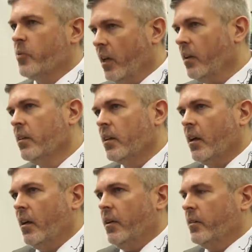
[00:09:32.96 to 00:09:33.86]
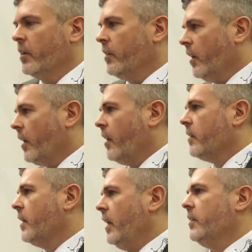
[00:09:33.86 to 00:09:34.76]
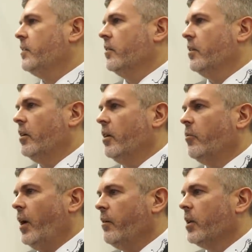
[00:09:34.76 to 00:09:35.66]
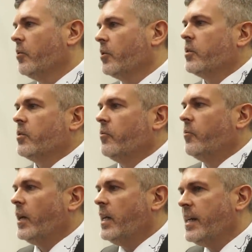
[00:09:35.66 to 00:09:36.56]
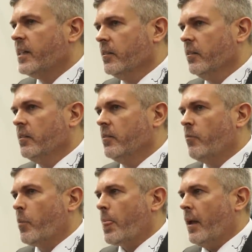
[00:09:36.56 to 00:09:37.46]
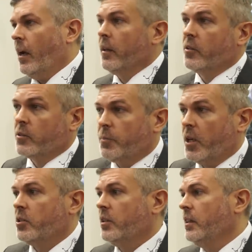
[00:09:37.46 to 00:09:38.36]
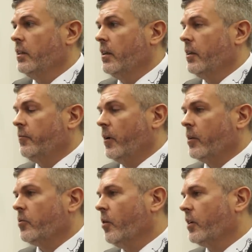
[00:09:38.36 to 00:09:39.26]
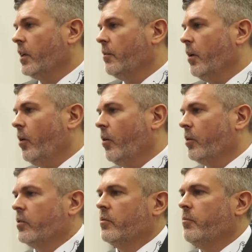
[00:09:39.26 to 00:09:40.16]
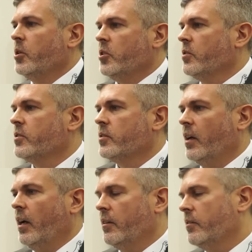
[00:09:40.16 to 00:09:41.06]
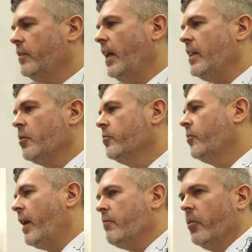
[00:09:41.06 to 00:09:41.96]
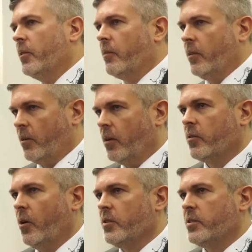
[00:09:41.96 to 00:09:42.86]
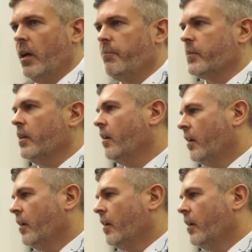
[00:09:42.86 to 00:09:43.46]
well, that they can get a very good vehicle, and especially if we are talking about missions and NATO framework concept,